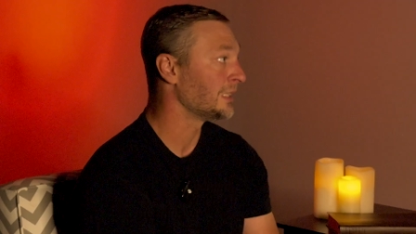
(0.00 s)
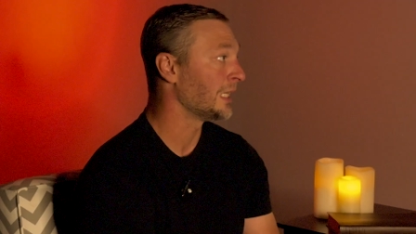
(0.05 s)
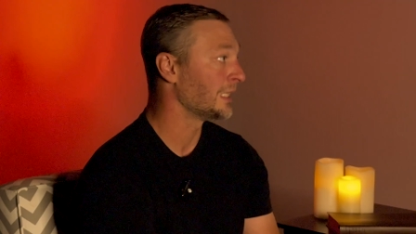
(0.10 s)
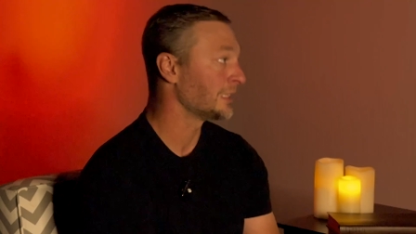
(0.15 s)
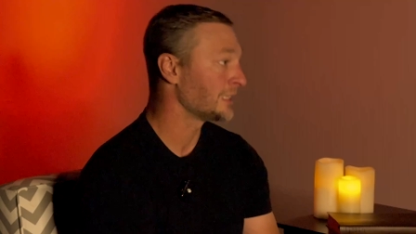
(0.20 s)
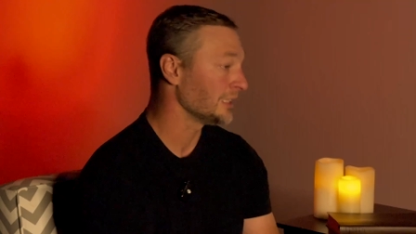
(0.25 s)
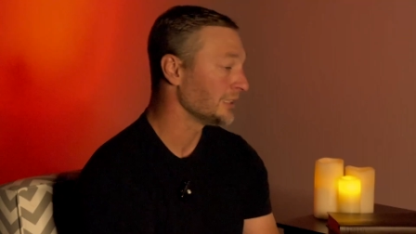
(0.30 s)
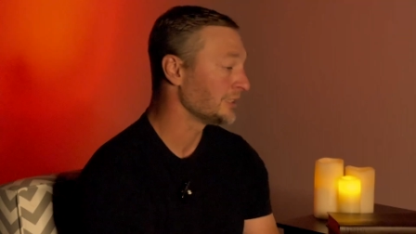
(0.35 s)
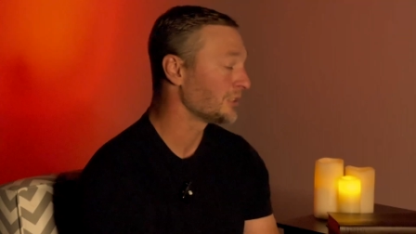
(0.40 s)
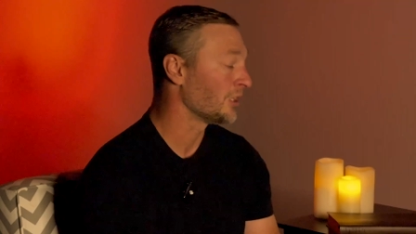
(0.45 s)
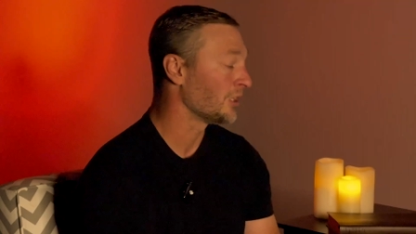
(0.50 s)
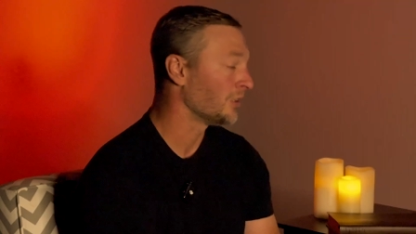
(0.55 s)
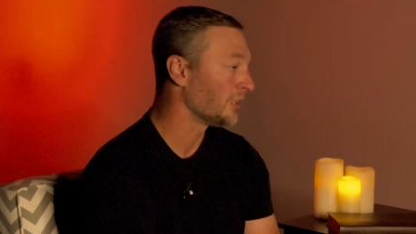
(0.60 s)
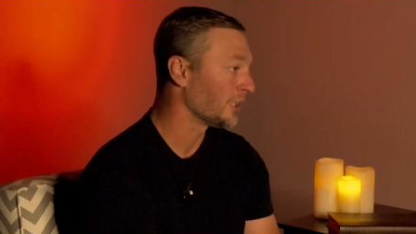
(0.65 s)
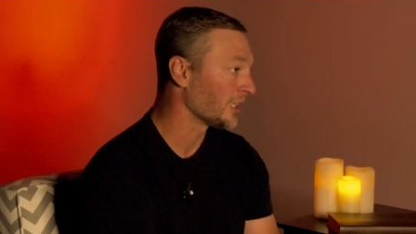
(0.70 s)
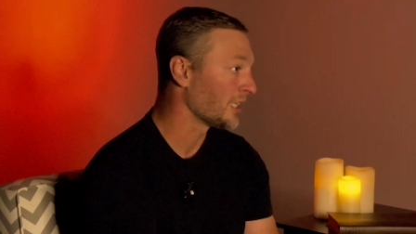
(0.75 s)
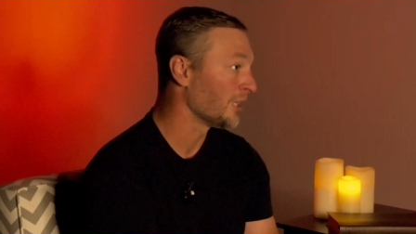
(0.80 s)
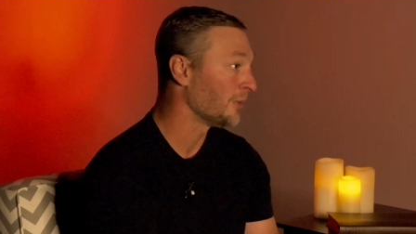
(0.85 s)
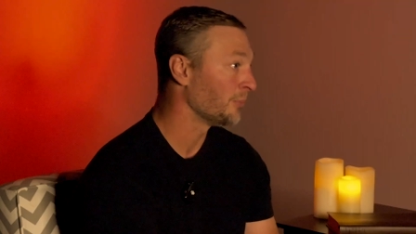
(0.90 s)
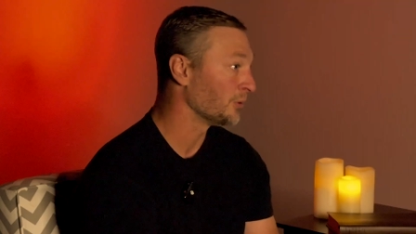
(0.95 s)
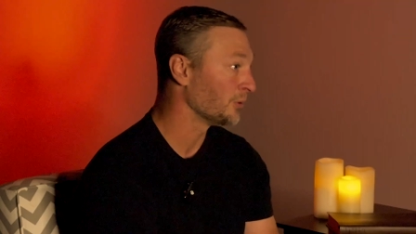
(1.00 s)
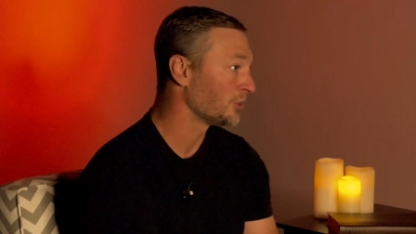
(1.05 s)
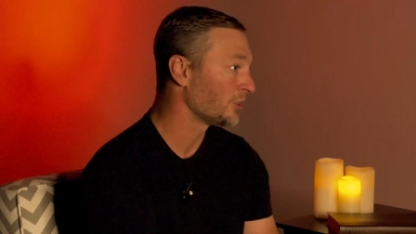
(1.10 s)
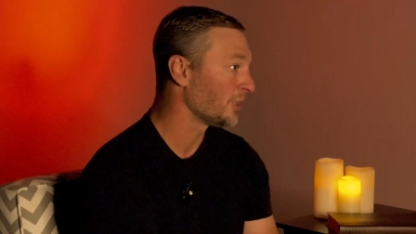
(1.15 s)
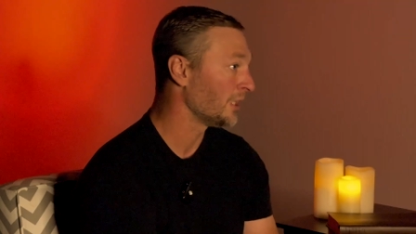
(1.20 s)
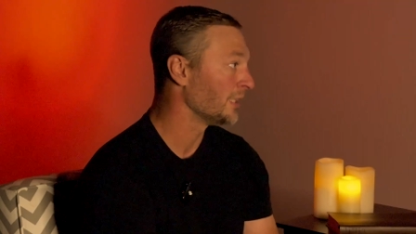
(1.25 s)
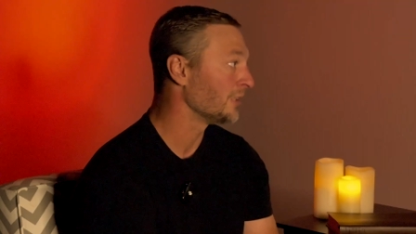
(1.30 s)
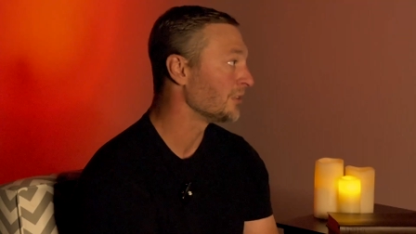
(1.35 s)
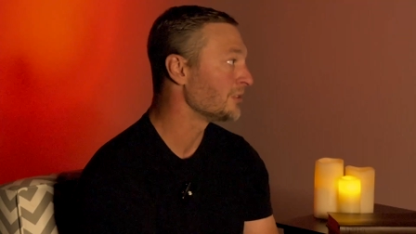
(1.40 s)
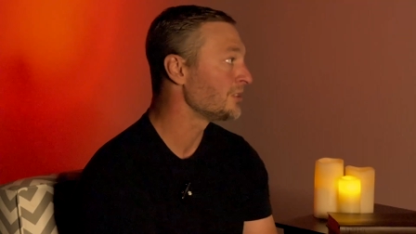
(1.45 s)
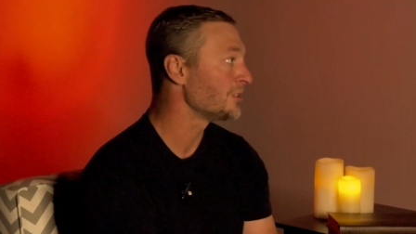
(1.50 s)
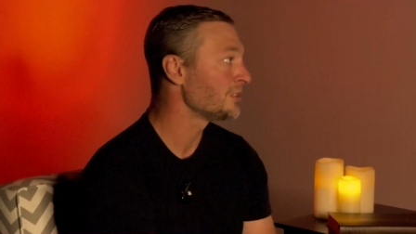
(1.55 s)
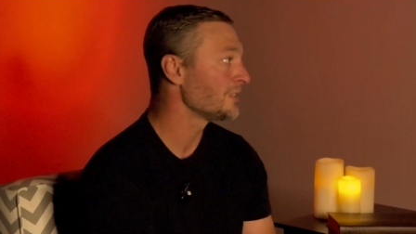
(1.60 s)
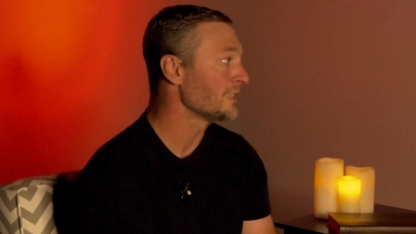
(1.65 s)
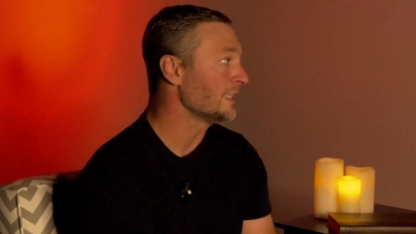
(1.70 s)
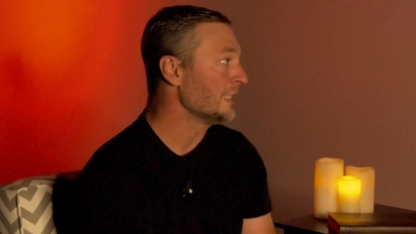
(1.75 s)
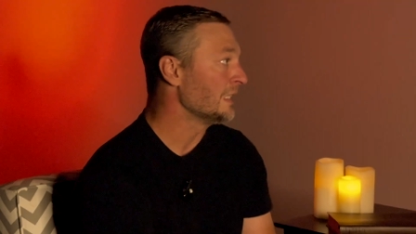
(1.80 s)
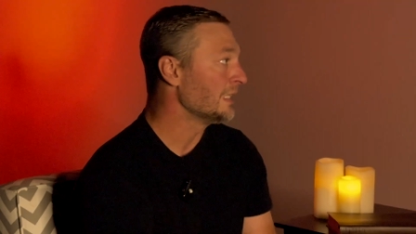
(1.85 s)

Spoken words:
actually stolen a couple trailers,